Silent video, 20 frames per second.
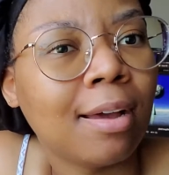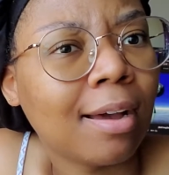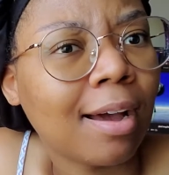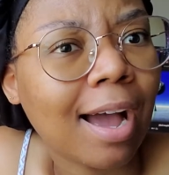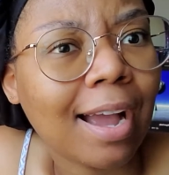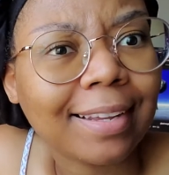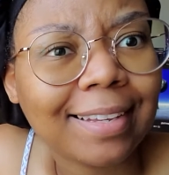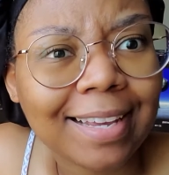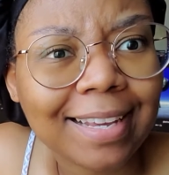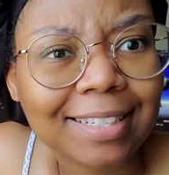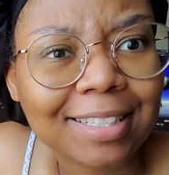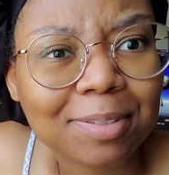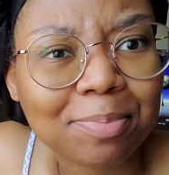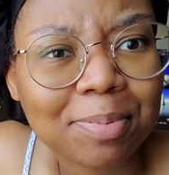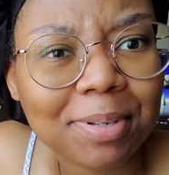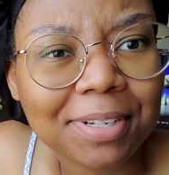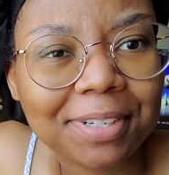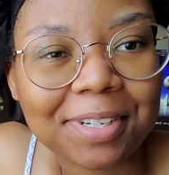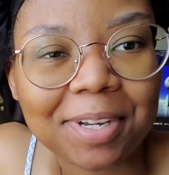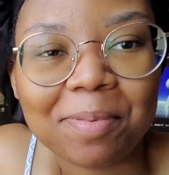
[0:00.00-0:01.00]
I can't
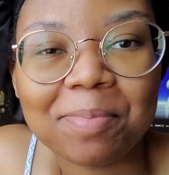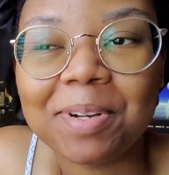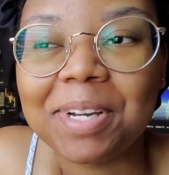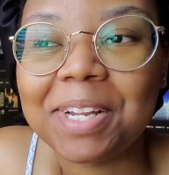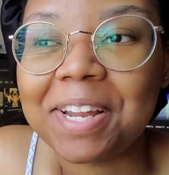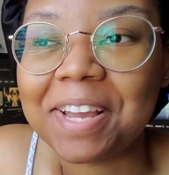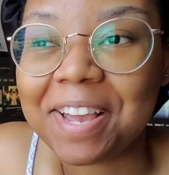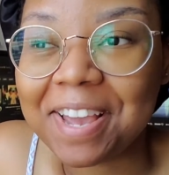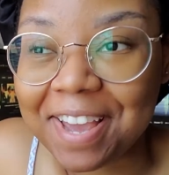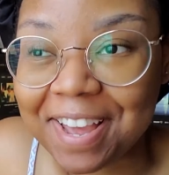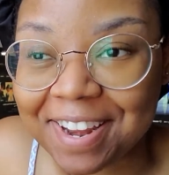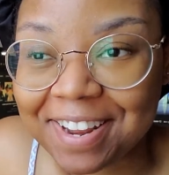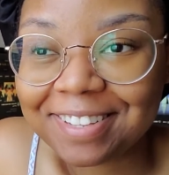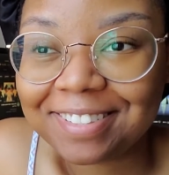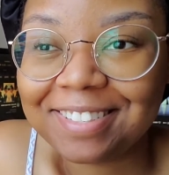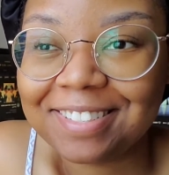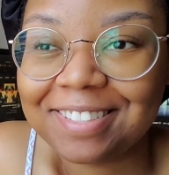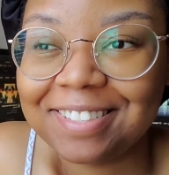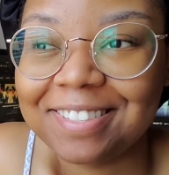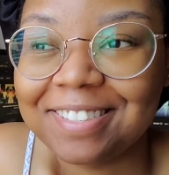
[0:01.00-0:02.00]
speak. I'm gonna
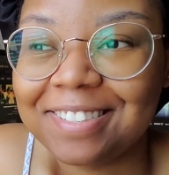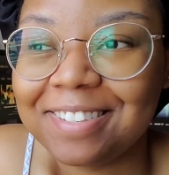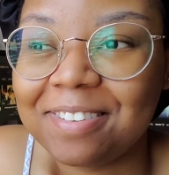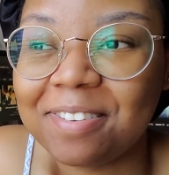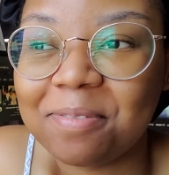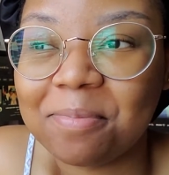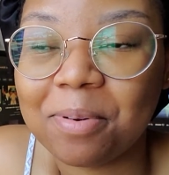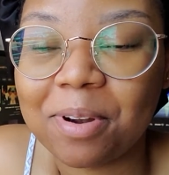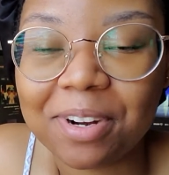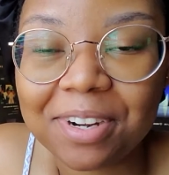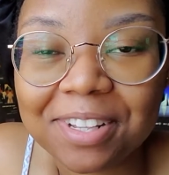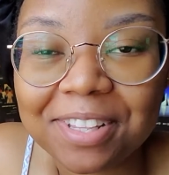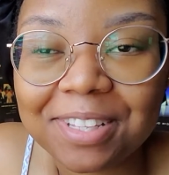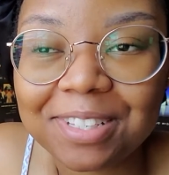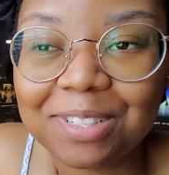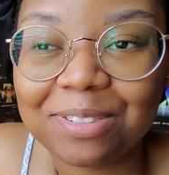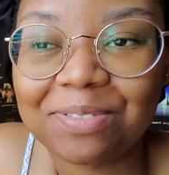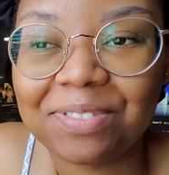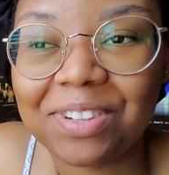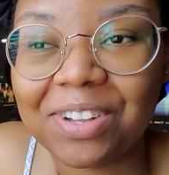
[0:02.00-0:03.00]
edit part of
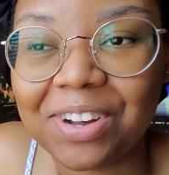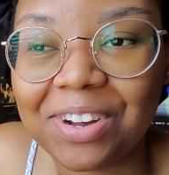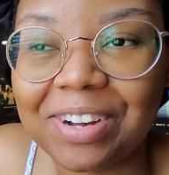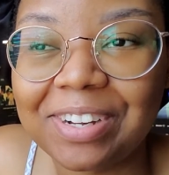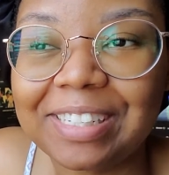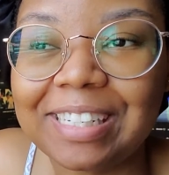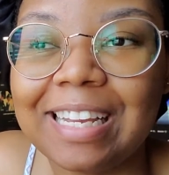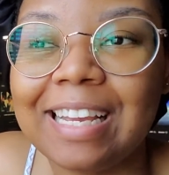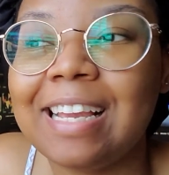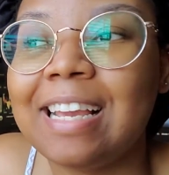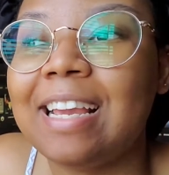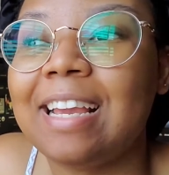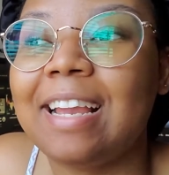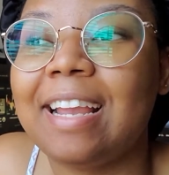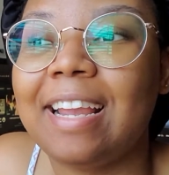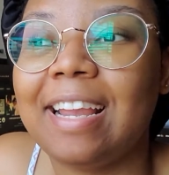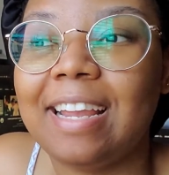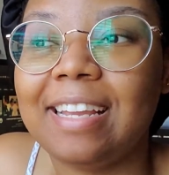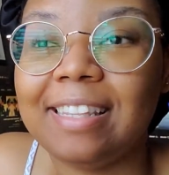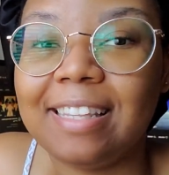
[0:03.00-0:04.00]
this vlog
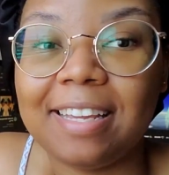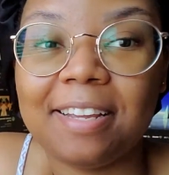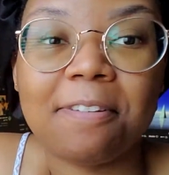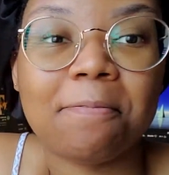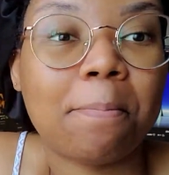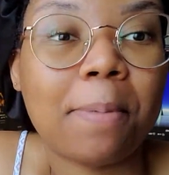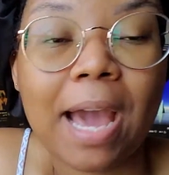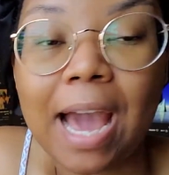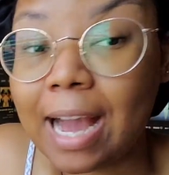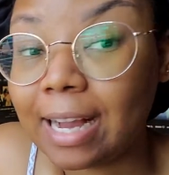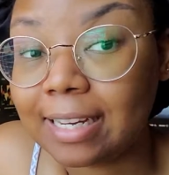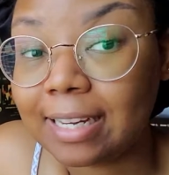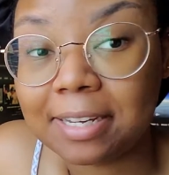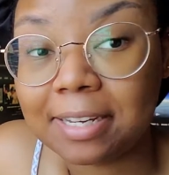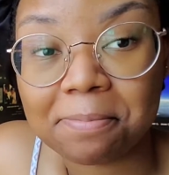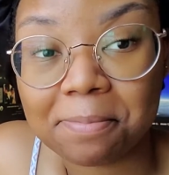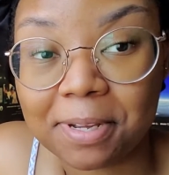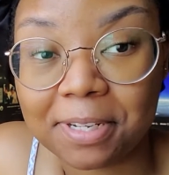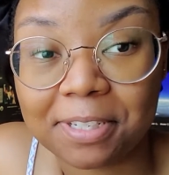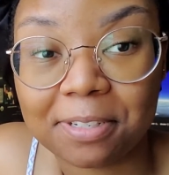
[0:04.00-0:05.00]
and then pack
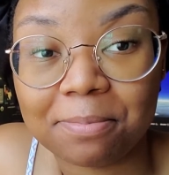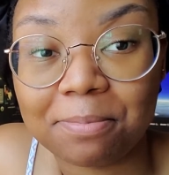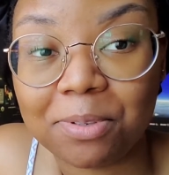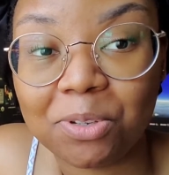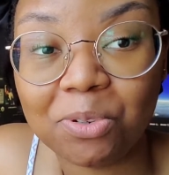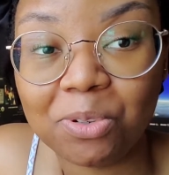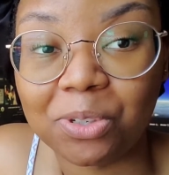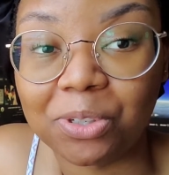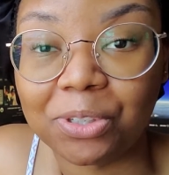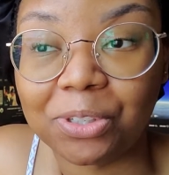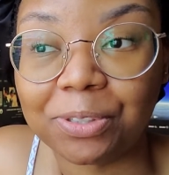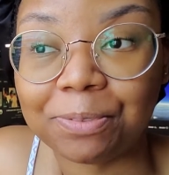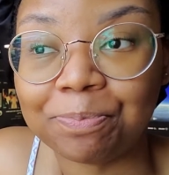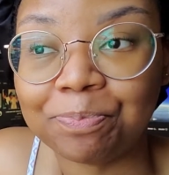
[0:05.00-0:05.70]
up my computer.